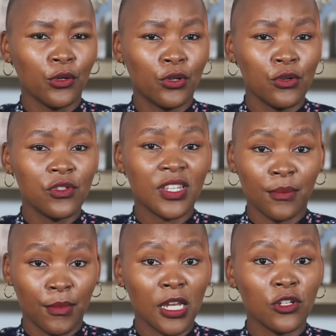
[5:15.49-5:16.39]
goods
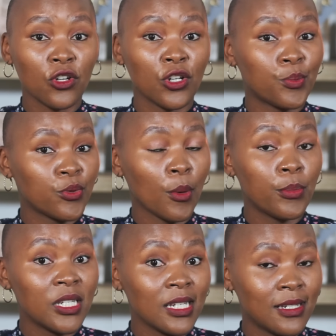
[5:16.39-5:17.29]
and make sure your
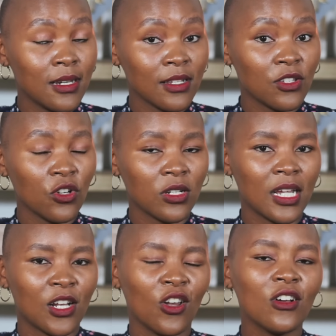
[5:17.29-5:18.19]
property does not
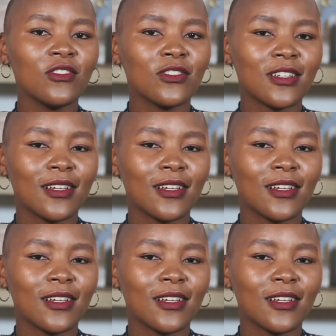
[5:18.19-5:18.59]
get lost?